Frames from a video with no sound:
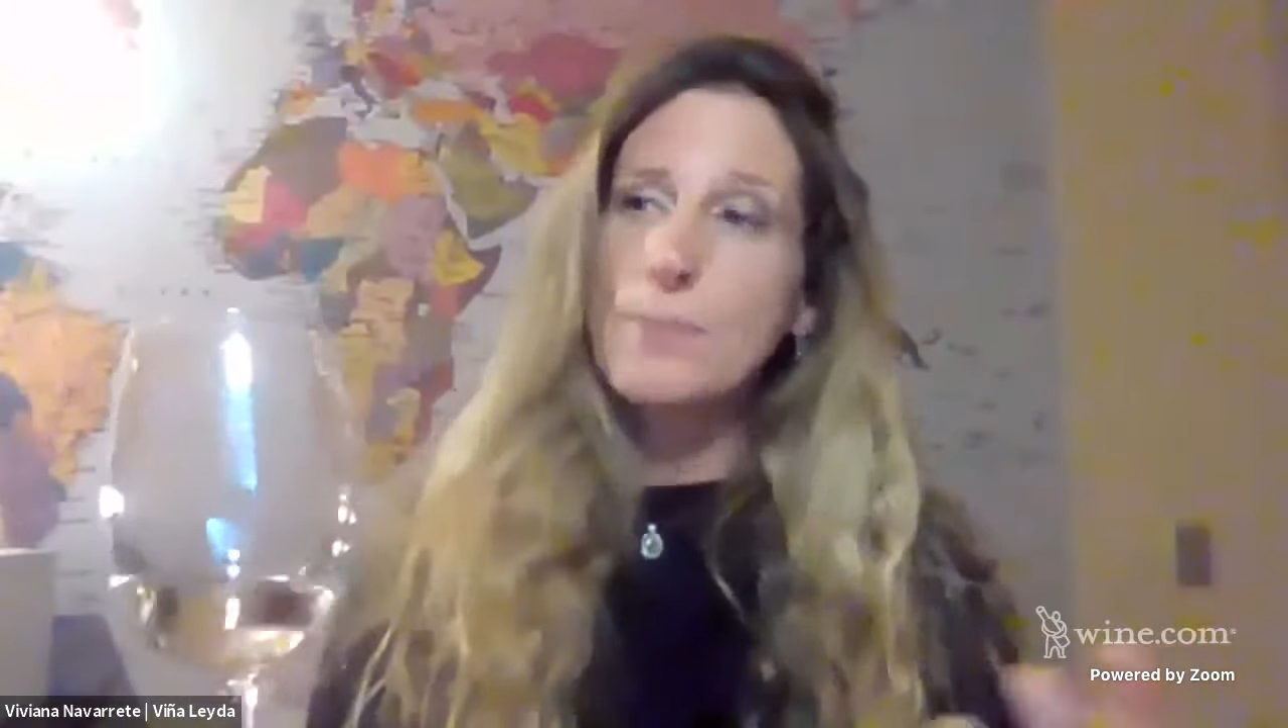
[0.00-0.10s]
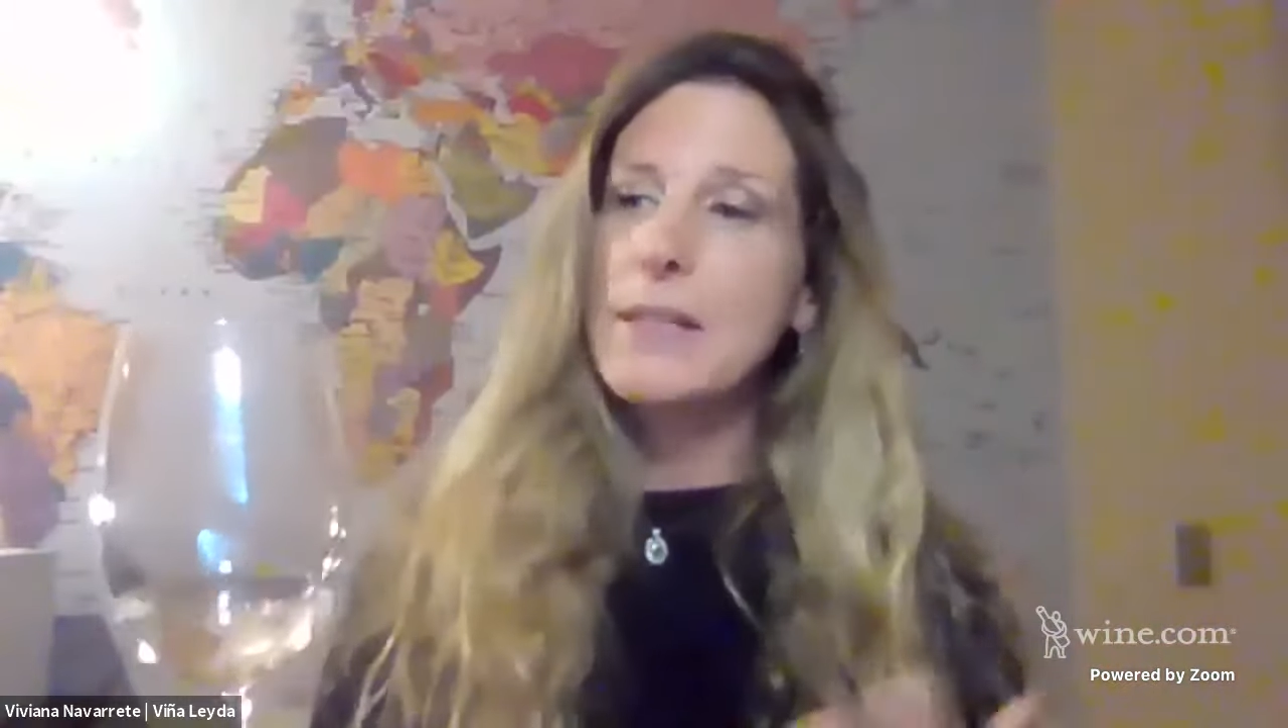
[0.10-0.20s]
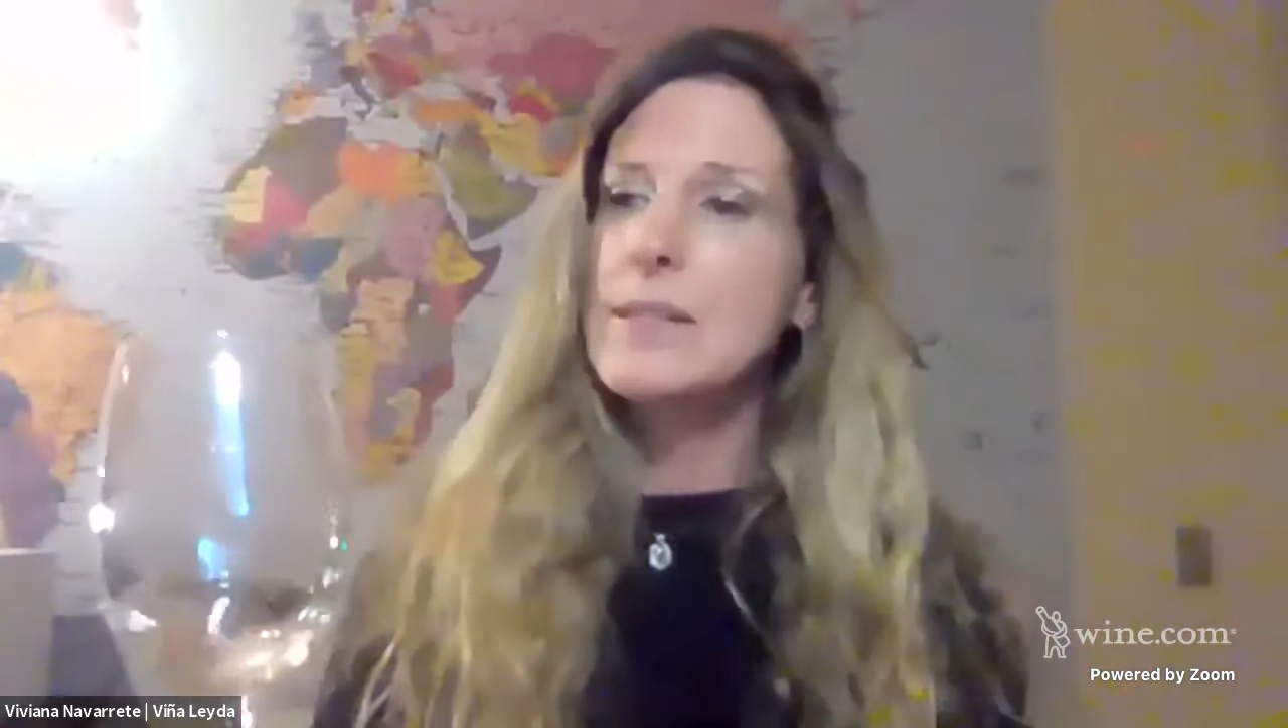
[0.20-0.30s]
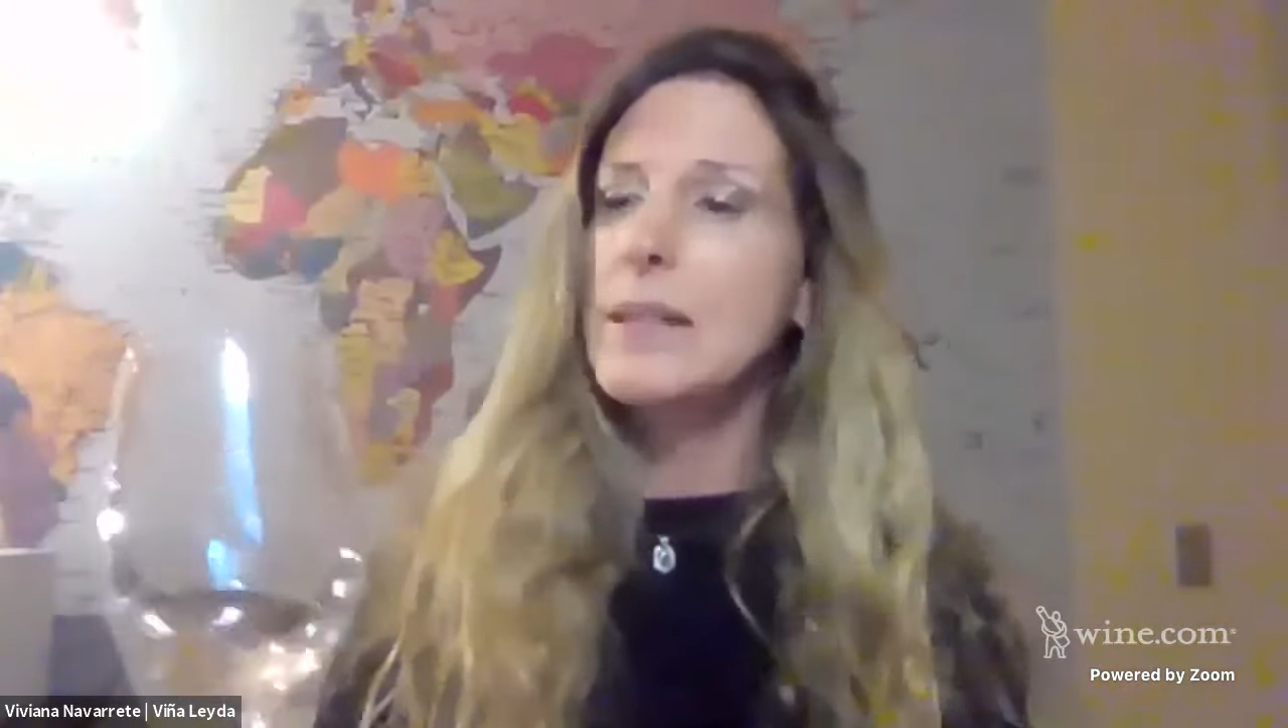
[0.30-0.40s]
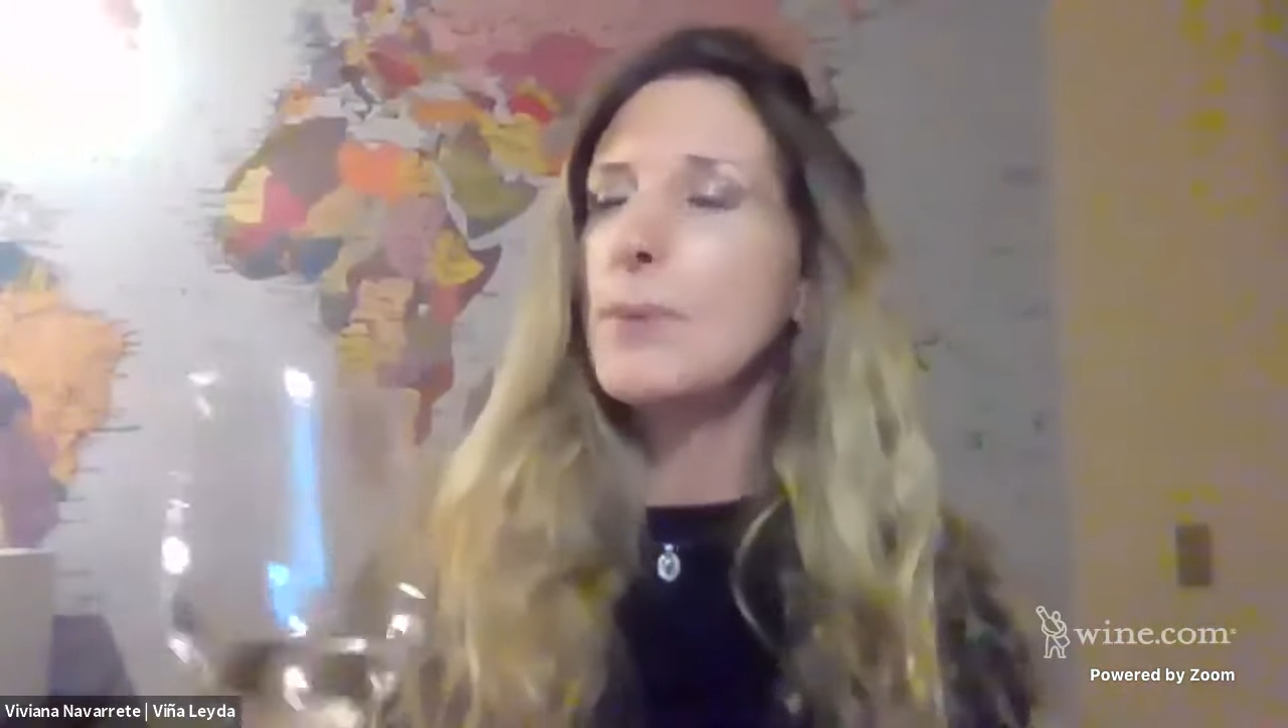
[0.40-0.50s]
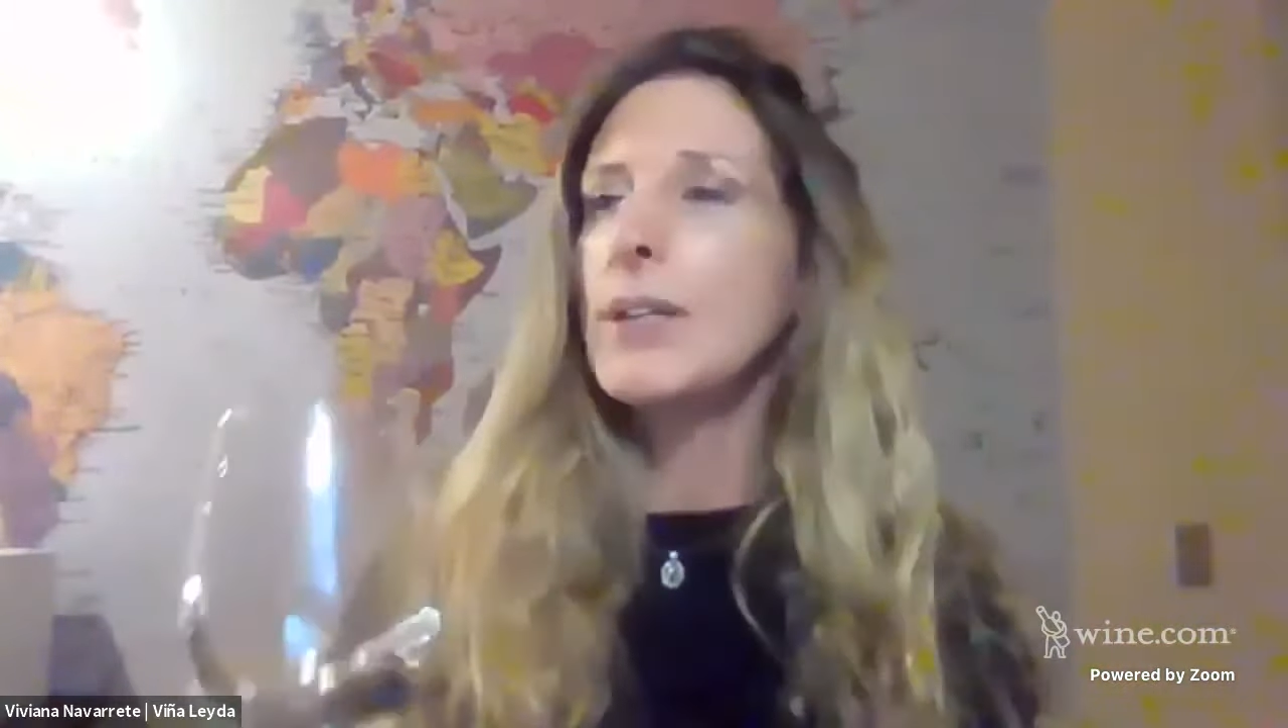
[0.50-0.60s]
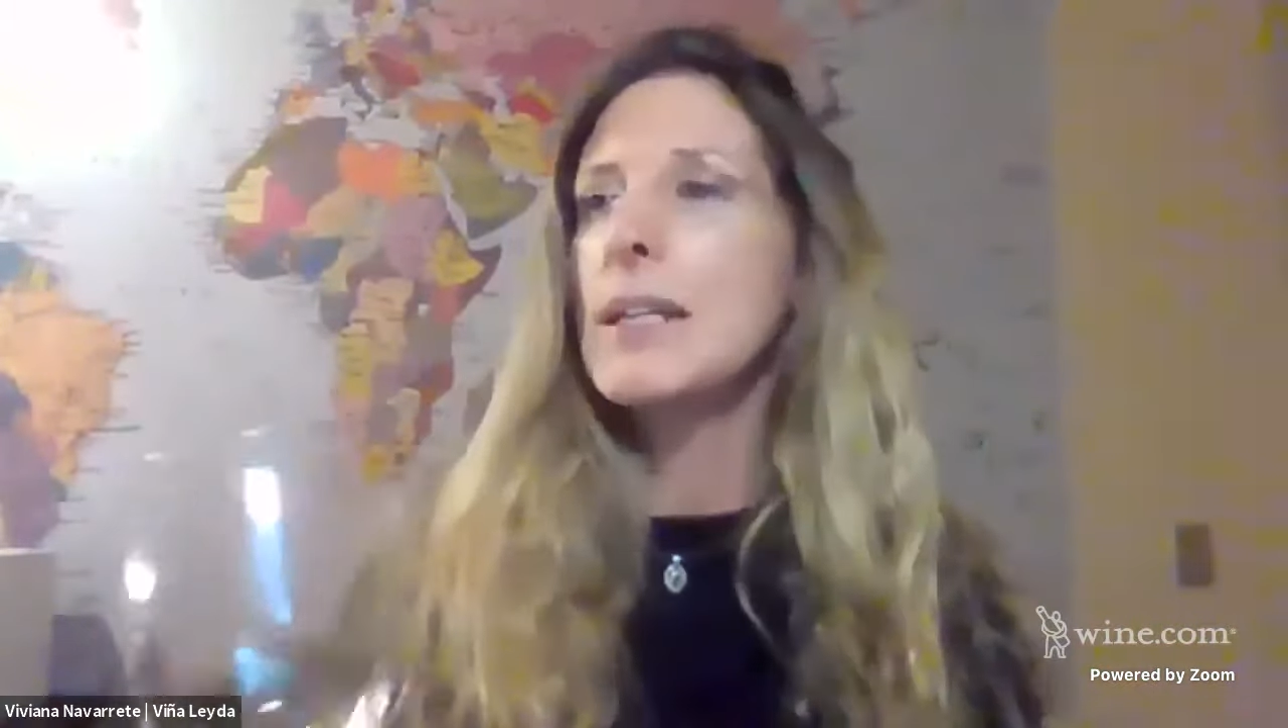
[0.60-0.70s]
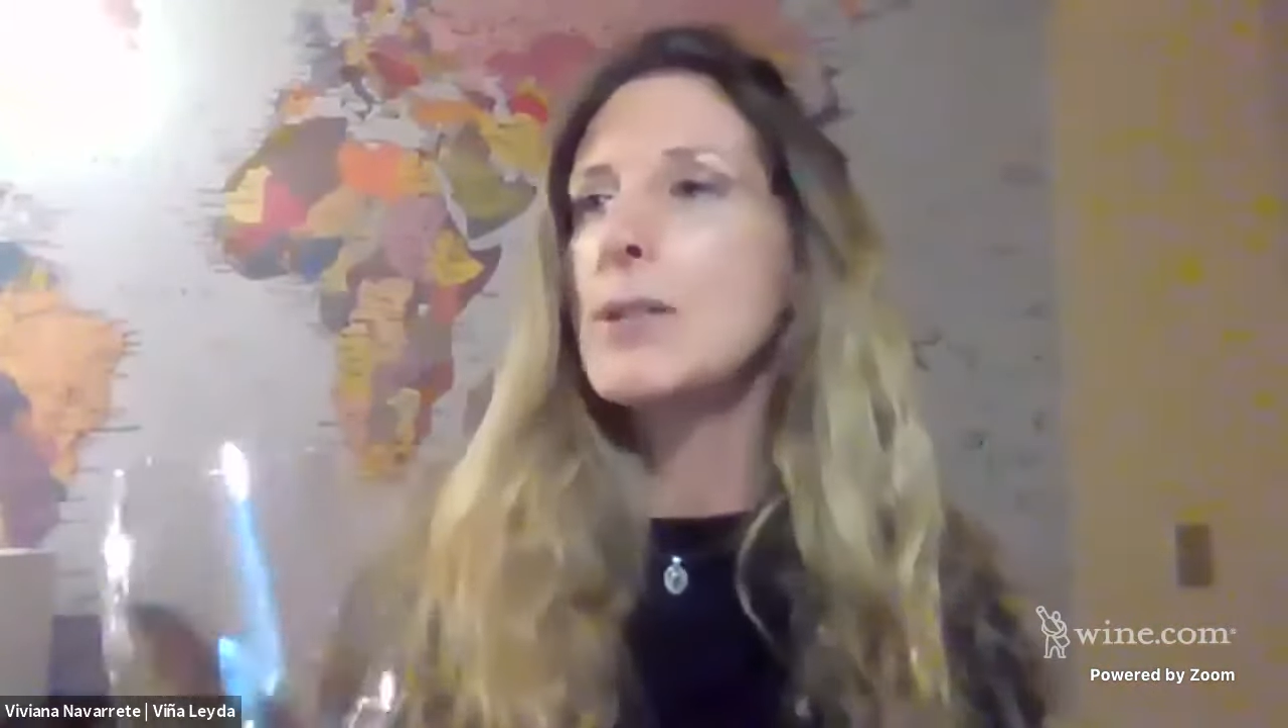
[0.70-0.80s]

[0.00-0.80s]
by separate